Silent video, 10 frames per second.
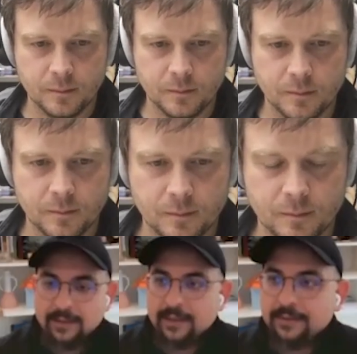and
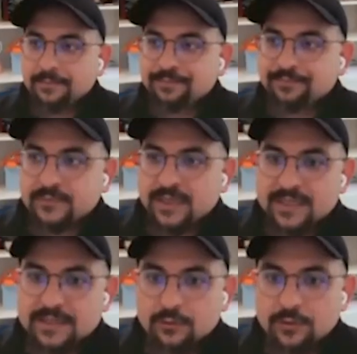and and
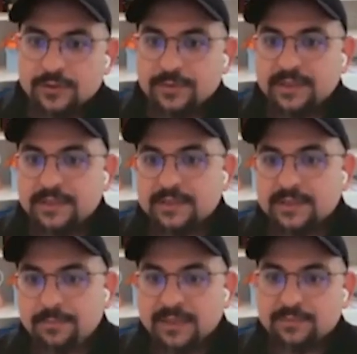asynchronous
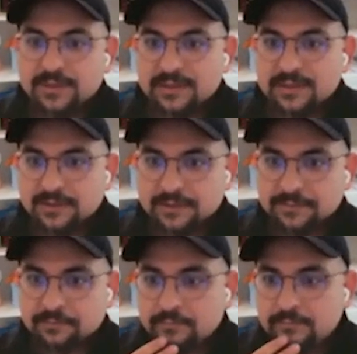predictions, batch predictions,
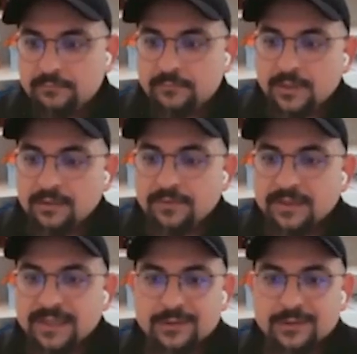and whatnot.